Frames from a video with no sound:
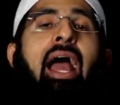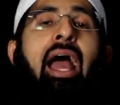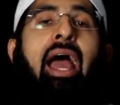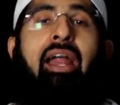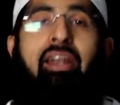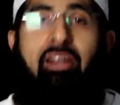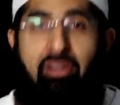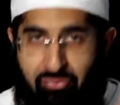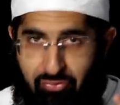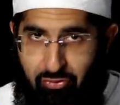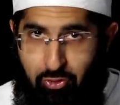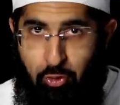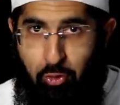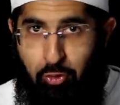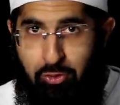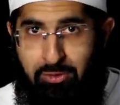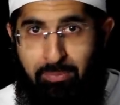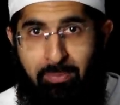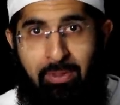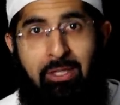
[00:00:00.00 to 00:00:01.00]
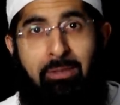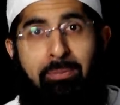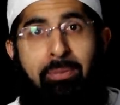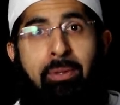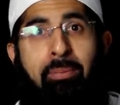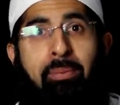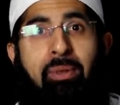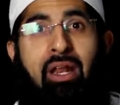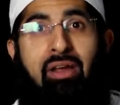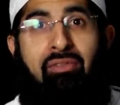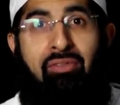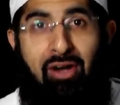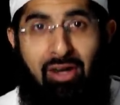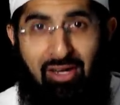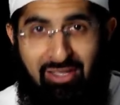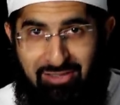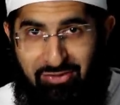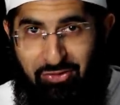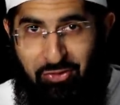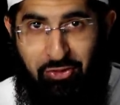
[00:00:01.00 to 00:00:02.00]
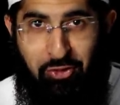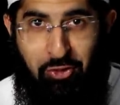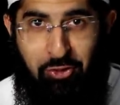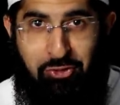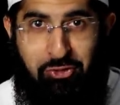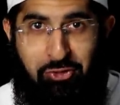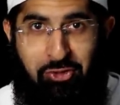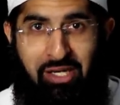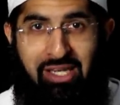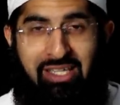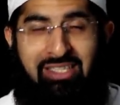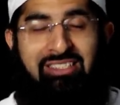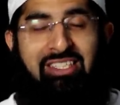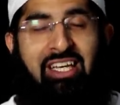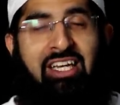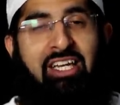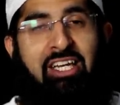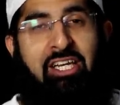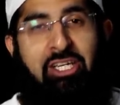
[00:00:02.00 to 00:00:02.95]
And of course many people have asked for those tracks and